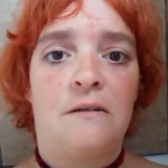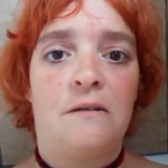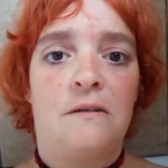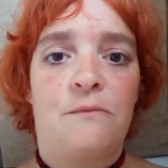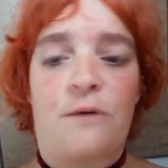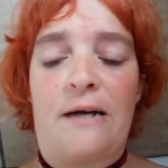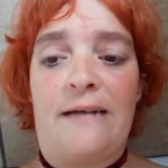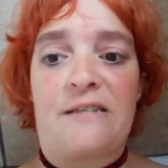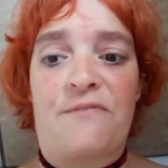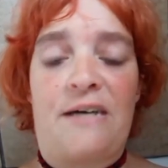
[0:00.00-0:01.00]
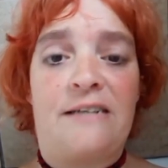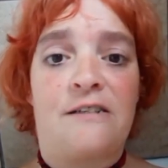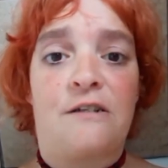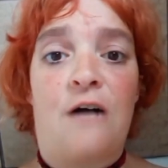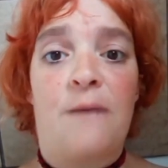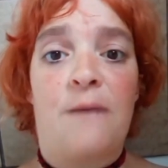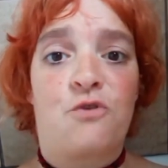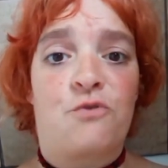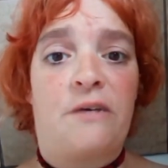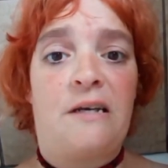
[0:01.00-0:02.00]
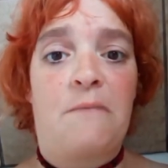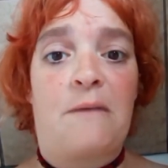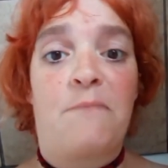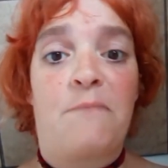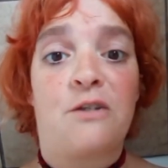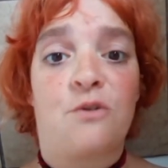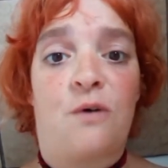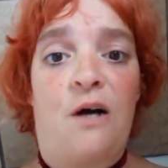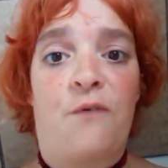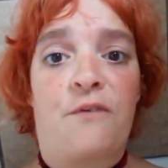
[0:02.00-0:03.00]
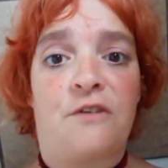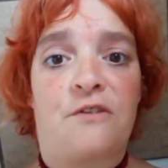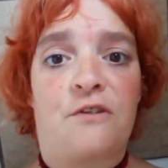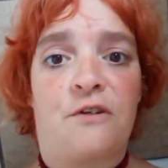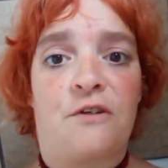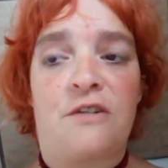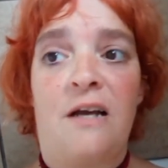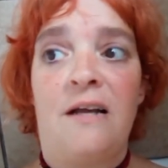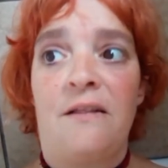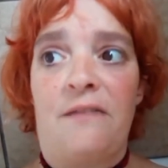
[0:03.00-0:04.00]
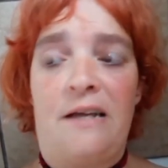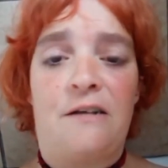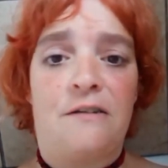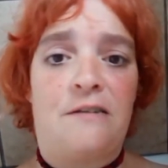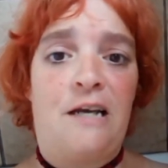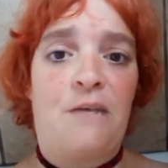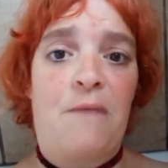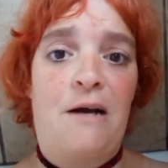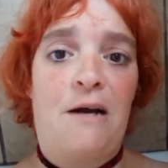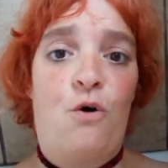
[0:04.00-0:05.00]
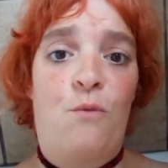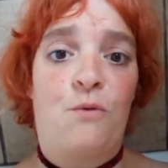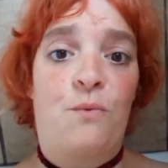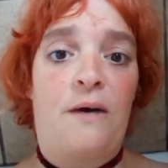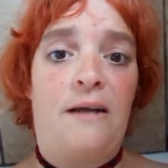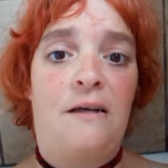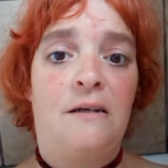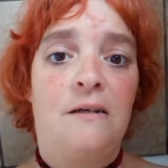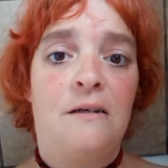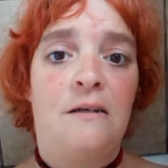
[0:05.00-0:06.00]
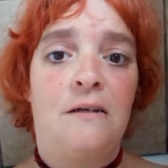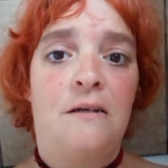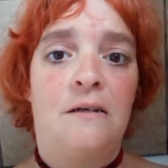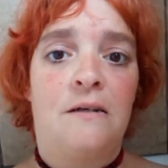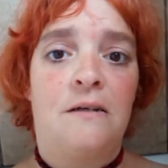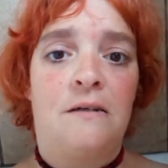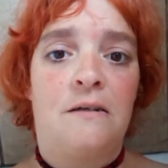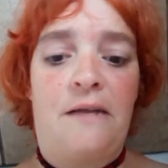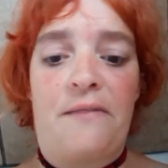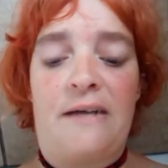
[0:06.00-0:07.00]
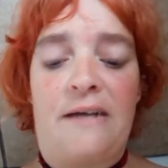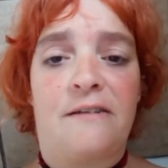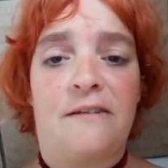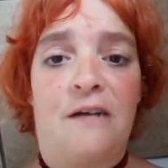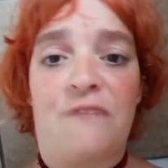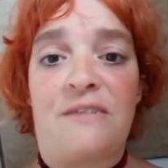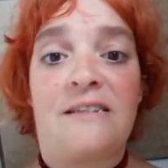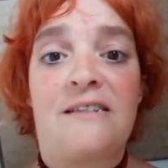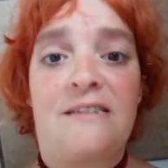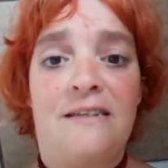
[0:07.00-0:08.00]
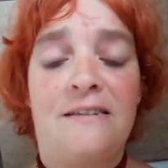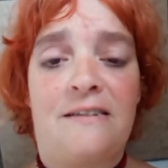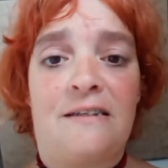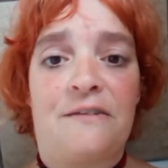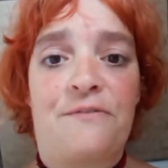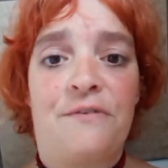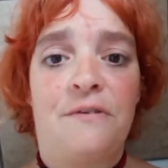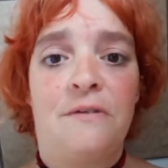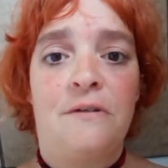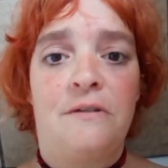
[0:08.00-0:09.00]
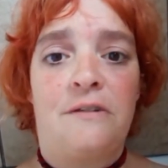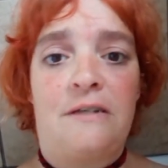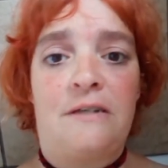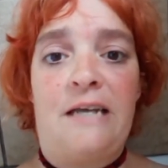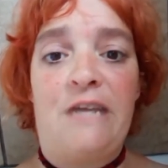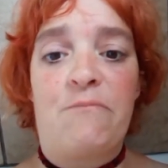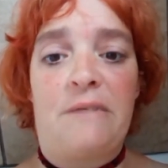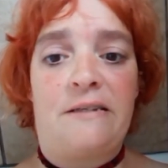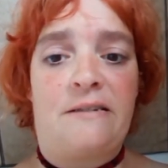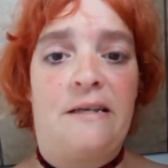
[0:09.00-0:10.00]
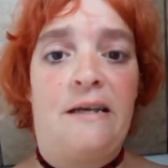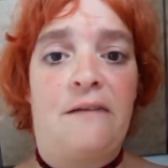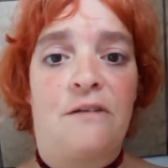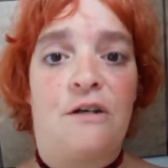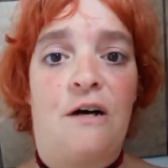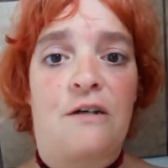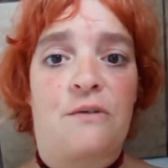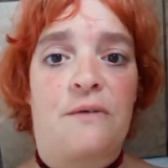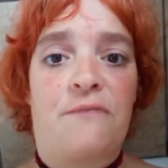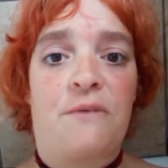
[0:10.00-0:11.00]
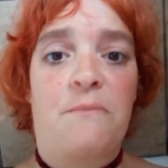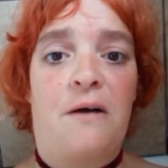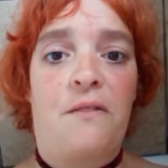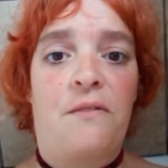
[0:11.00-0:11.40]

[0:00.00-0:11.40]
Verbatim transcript: Whereas if I stopped treating my mental health concerns, they could take my home away. And that's enough incentive to keep me seeing the doctor every month.